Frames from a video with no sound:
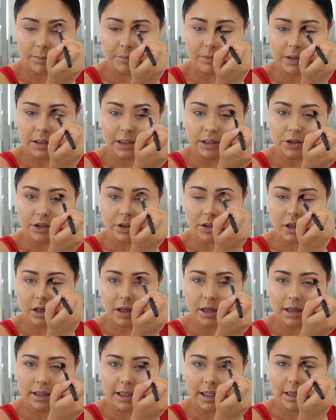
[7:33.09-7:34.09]
I'm really just
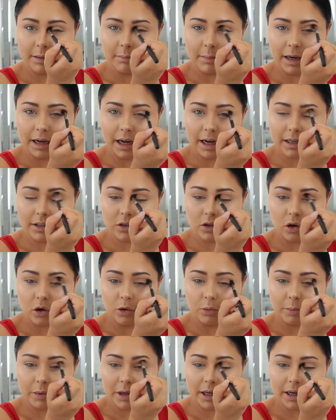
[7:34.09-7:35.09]
gonna keep my eyes
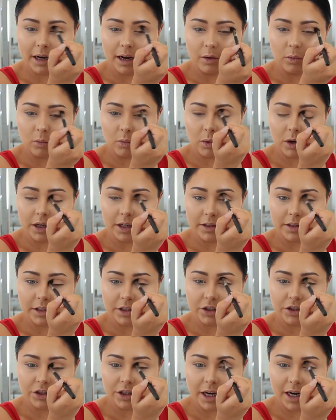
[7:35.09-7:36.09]
open and work
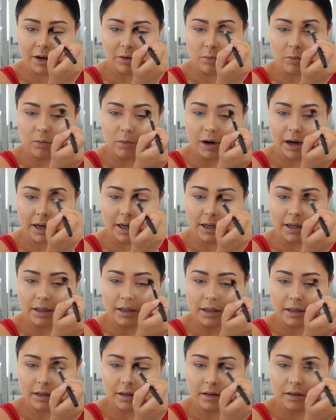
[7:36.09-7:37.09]
this shade right
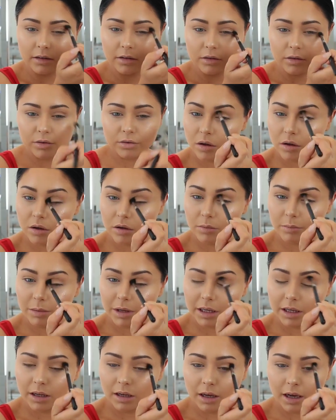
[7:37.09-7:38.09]
in here
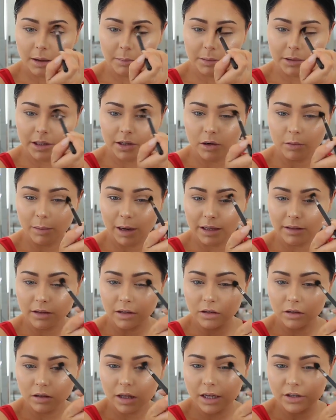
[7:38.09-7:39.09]
picking up little by
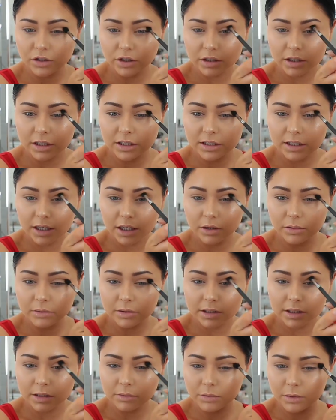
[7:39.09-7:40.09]
little and just
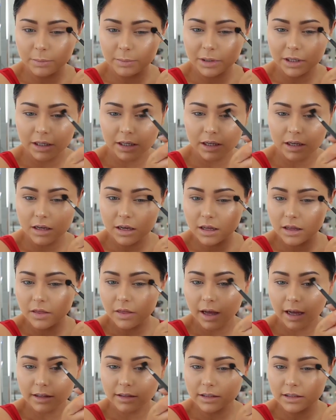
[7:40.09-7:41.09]
continuously repeating
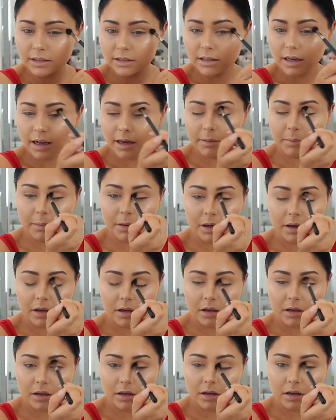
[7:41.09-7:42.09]
that step,
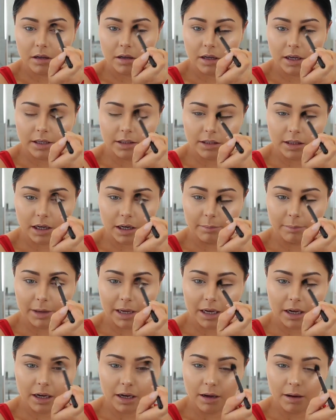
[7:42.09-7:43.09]
it's gonna
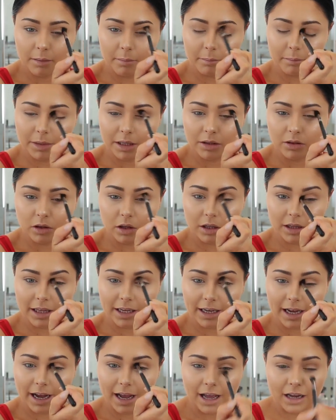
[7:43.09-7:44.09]
make me look
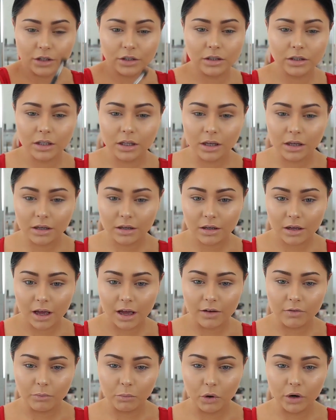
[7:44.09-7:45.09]
like I actually
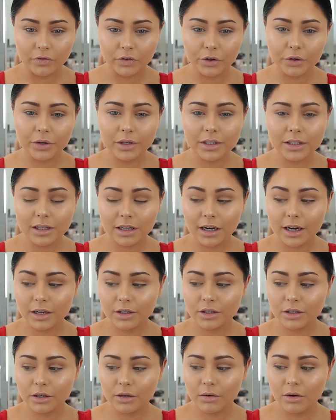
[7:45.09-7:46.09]
have more of a crease than
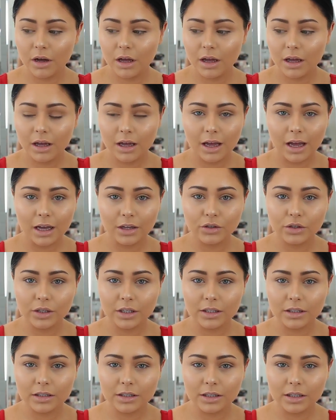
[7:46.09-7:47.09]
I do, as you
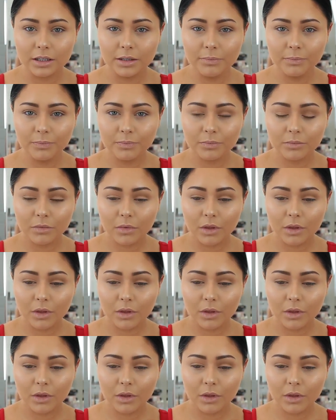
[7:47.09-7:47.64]
can see,